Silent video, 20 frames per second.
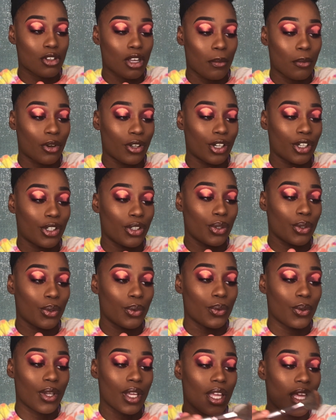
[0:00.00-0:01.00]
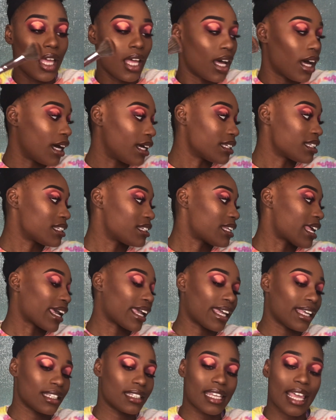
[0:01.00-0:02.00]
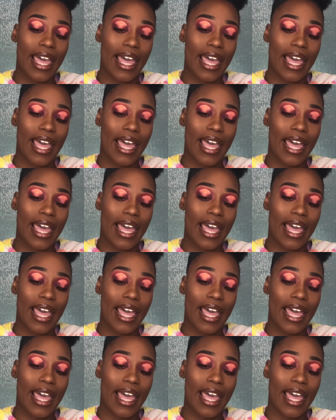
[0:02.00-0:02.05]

So I'm going to do a second